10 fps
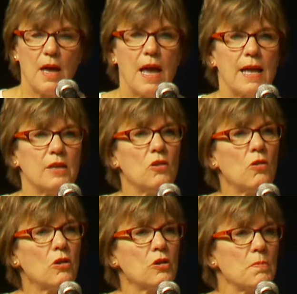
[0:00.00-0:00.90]
And in
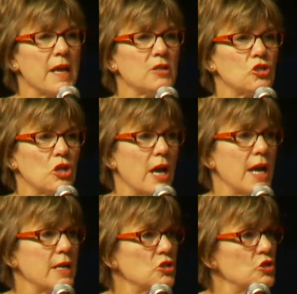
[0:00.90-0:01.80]
order to make
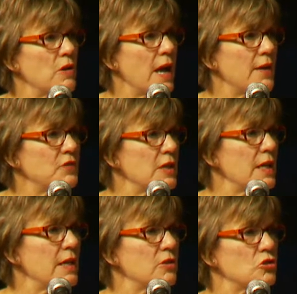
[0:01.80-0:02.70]
change, you have to
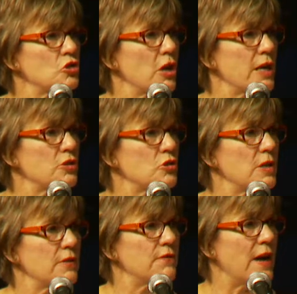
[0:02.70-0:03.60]
either change
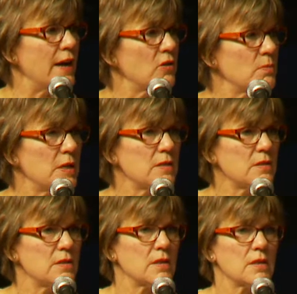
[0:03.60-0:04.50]
the
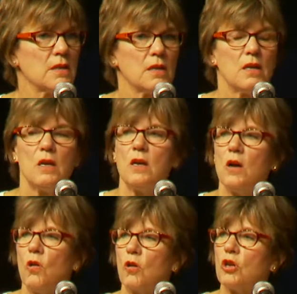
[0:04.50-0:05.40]
environment,
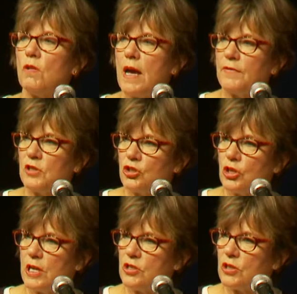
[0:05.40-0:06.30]
or you have to
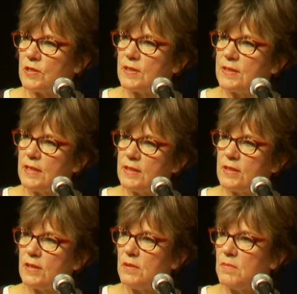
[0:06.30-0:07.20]
change a
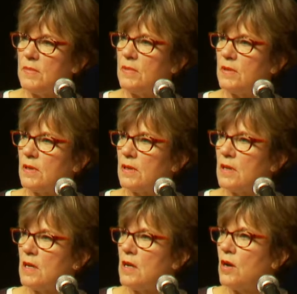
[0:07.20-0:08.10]
system,
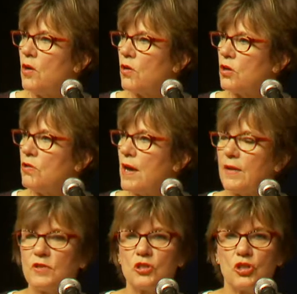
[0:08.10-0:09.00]
or you
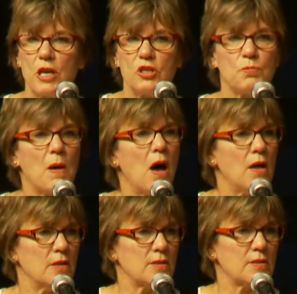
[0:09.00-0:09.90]
have to change
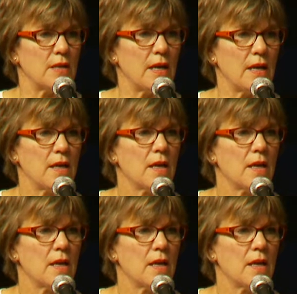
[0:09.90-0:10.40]
policy.